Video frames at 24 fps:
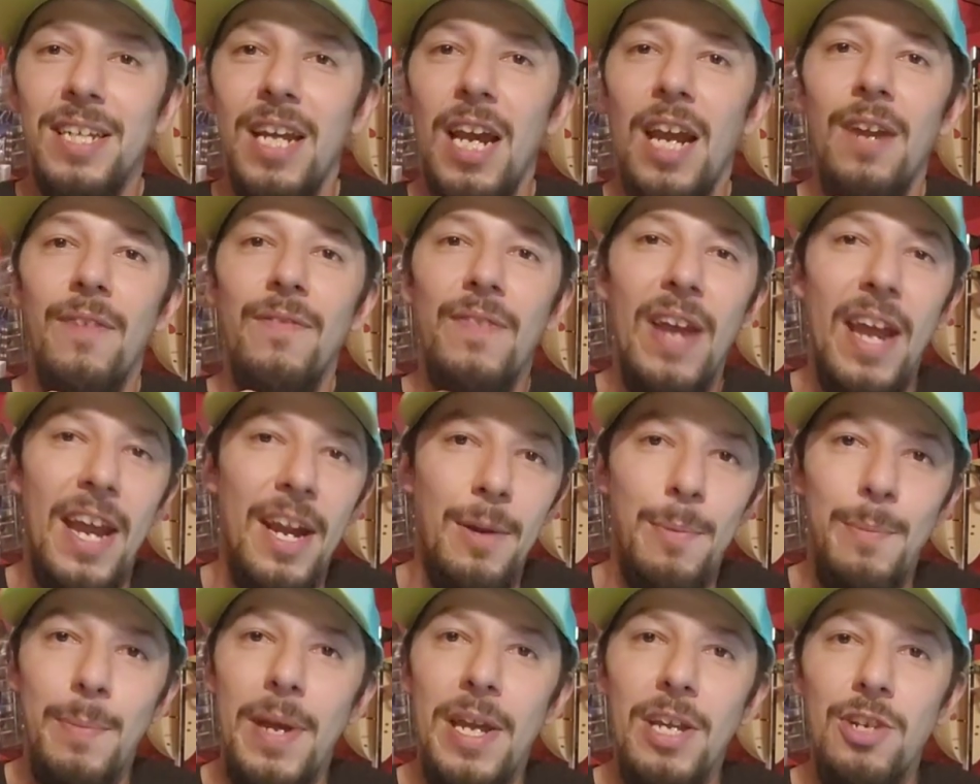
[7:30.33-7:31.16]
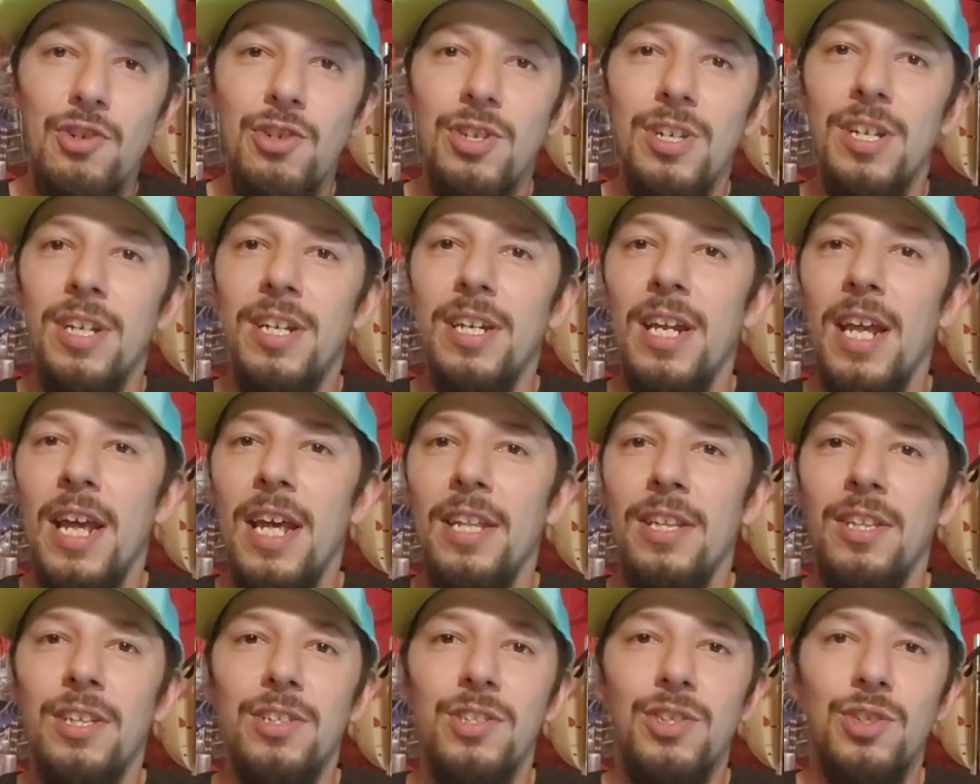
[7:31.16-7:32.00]
kind of animation
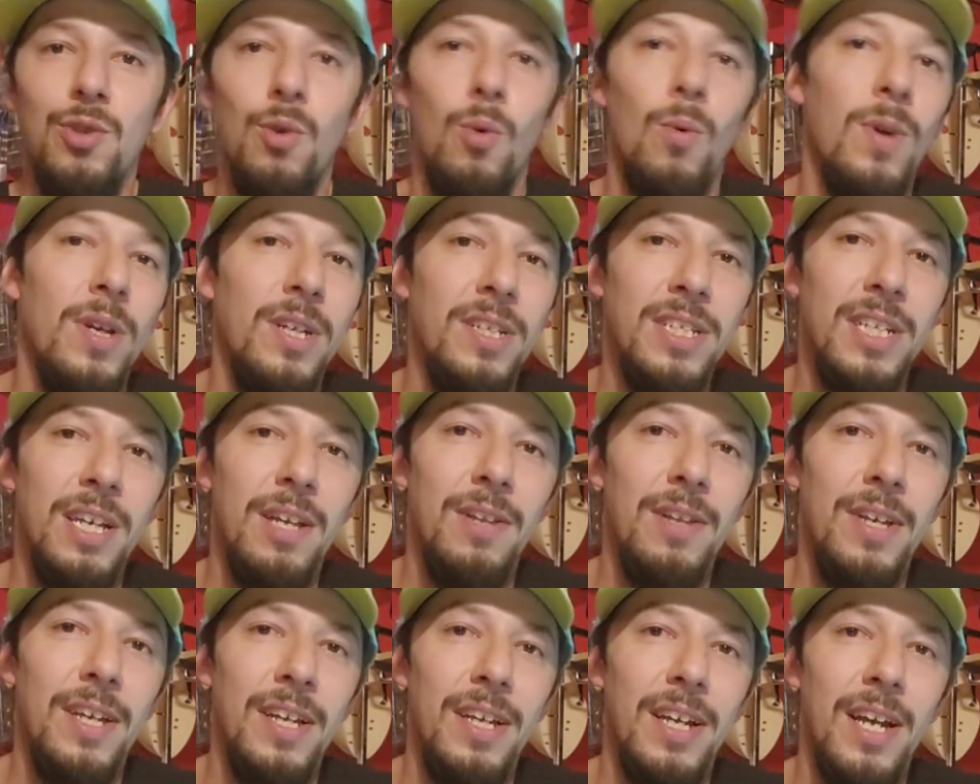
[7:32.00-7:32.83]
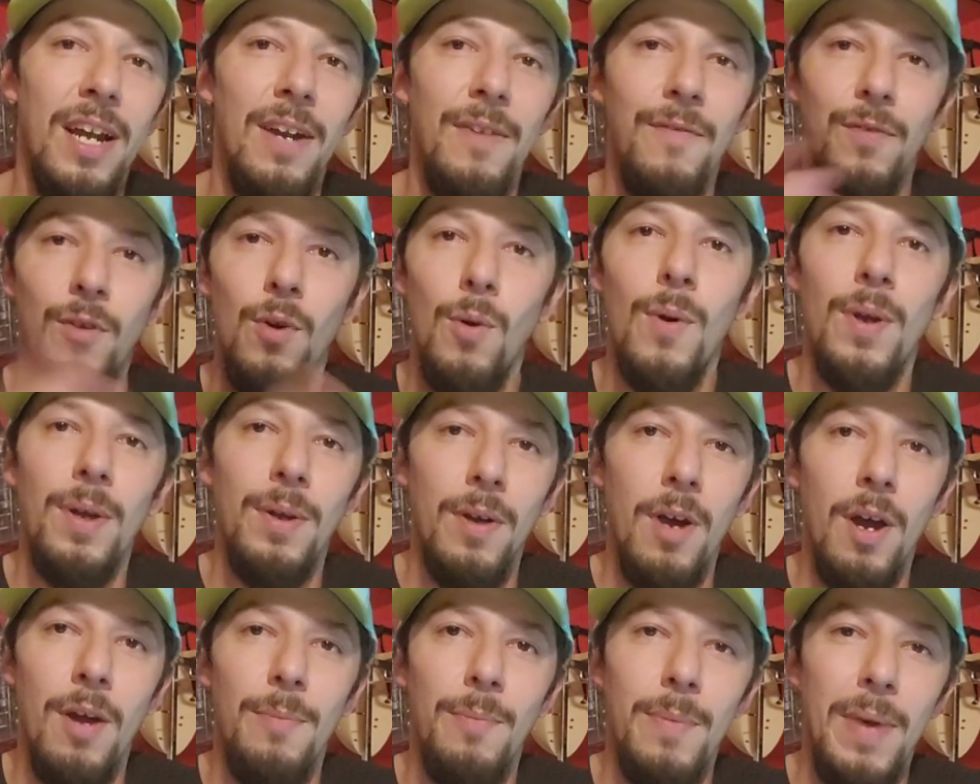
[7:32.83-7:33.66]
and the storytelling kind of going
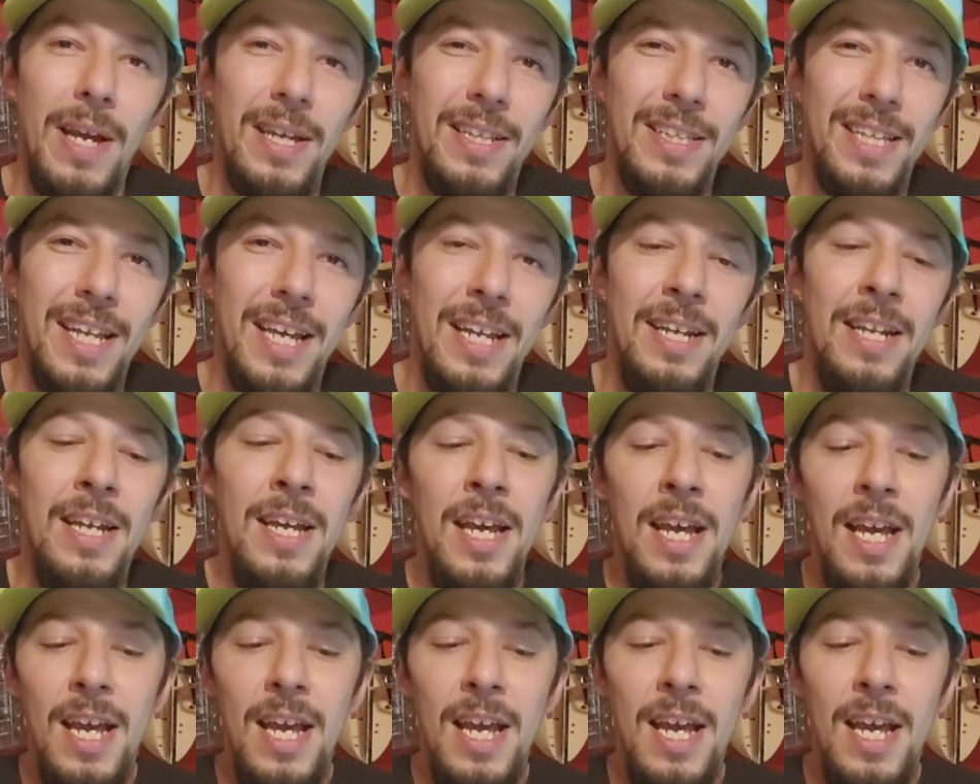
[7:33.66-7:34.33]
on back then,